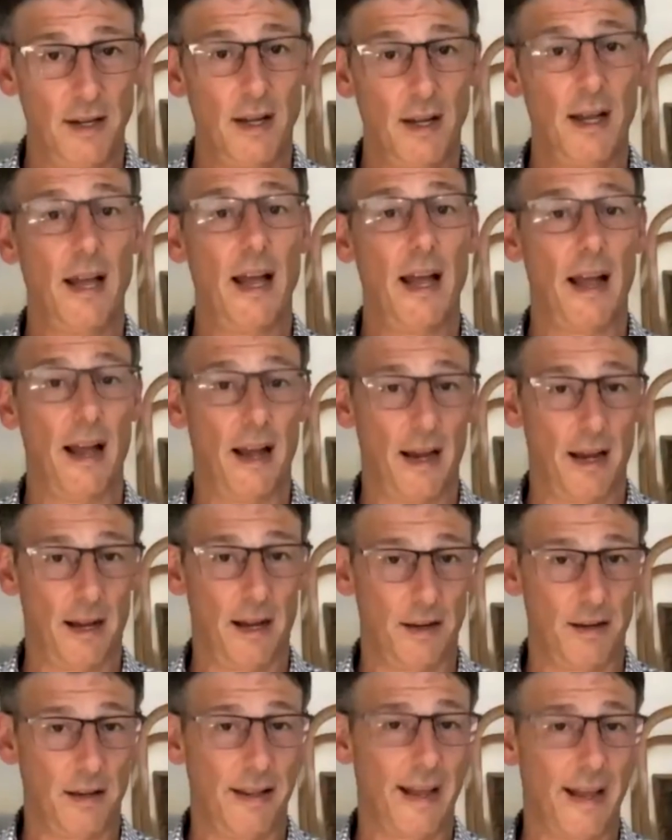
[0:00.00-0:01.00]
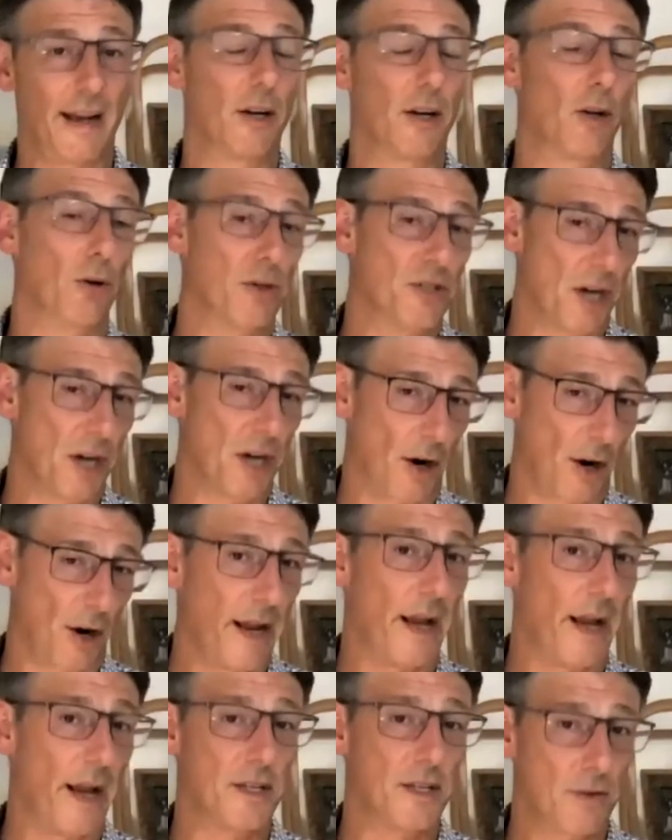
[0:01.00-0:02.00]
And that includes
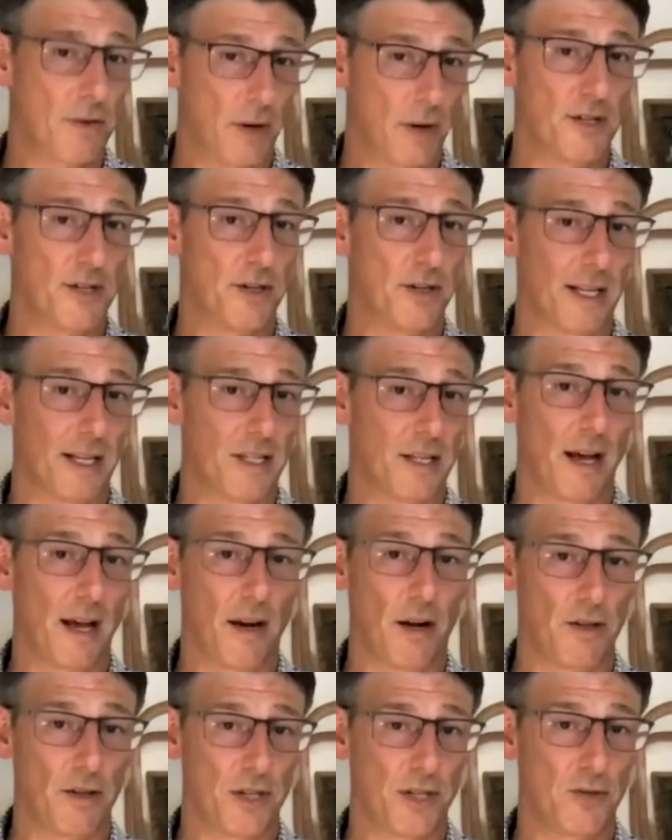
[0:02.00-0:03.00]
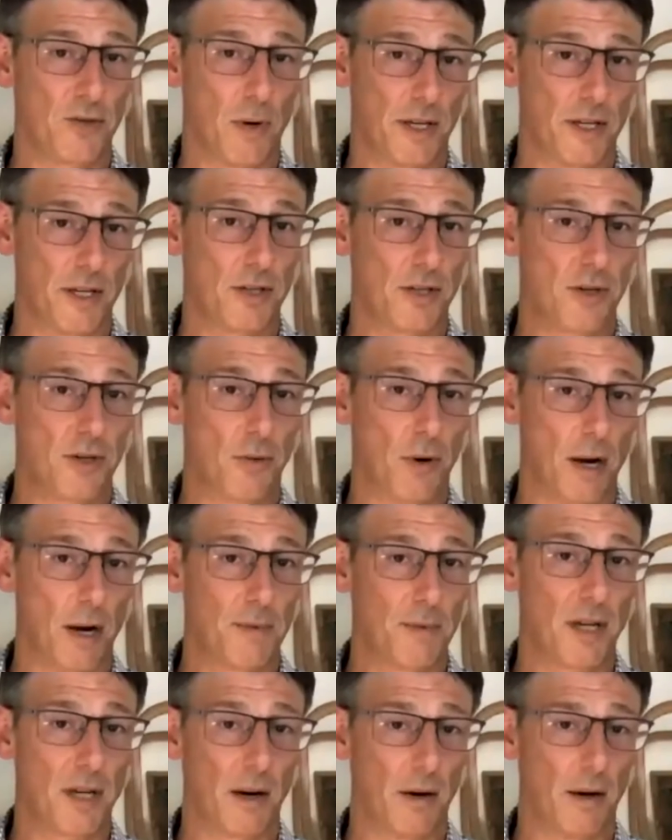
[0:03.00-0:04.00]
RIAs, right? So that's not all just registered
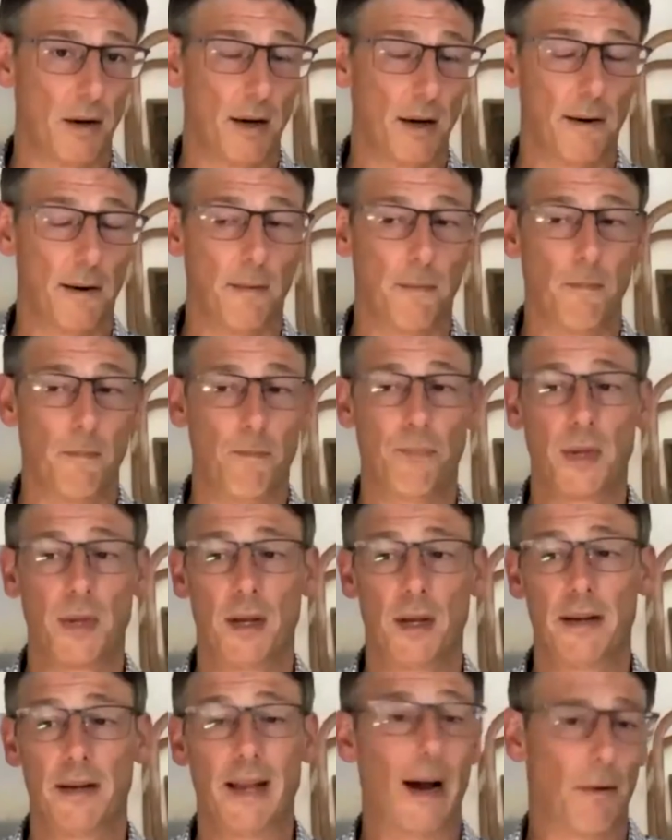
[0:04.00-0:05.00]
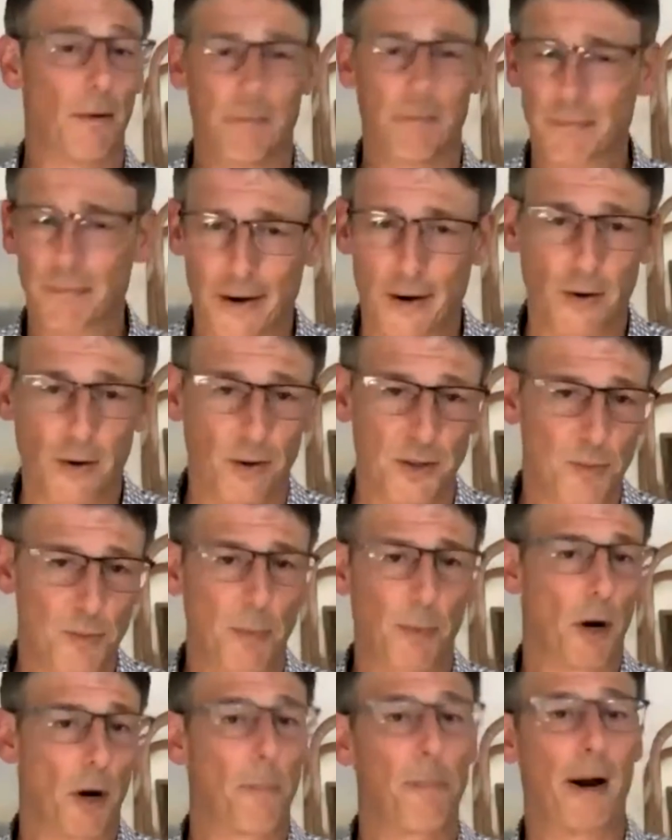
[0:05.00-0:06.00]
reps. Now, not all those
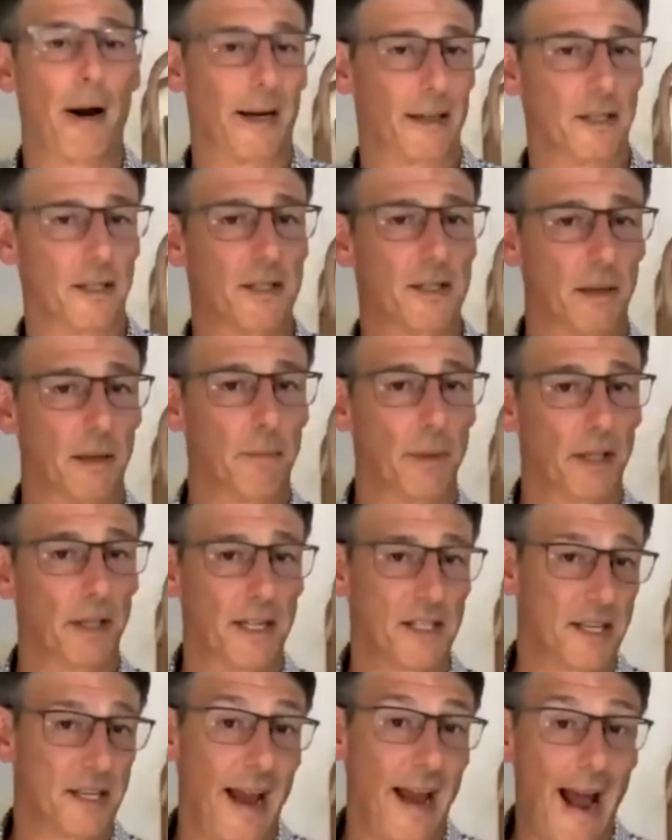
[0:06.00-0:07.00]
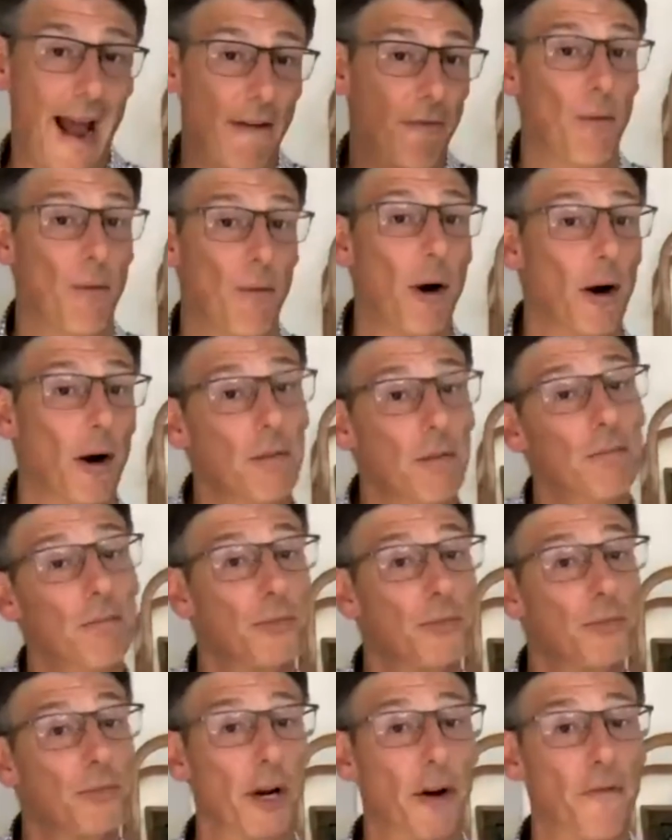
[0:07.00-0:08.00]
people are practicing, but let's say half of them are,
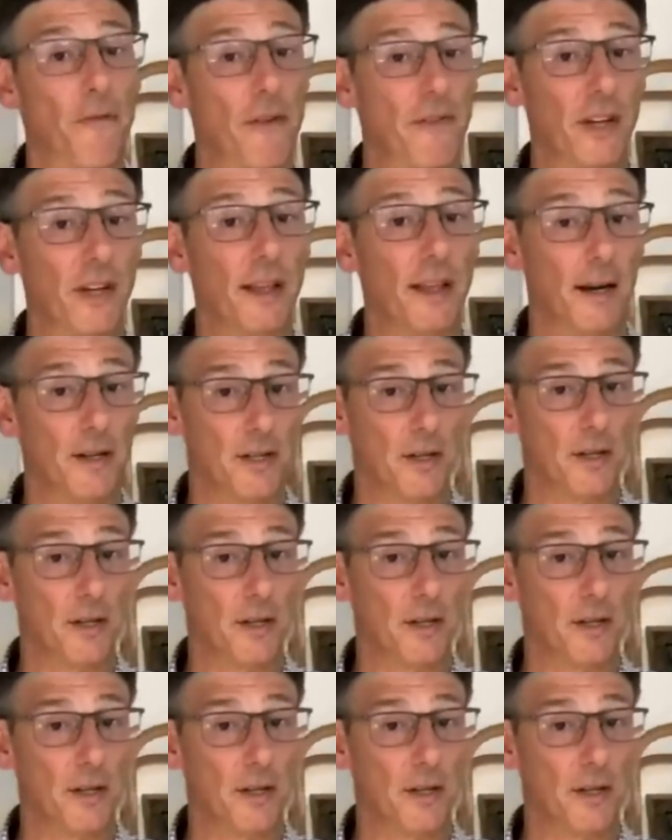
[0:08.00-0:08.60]
350,000,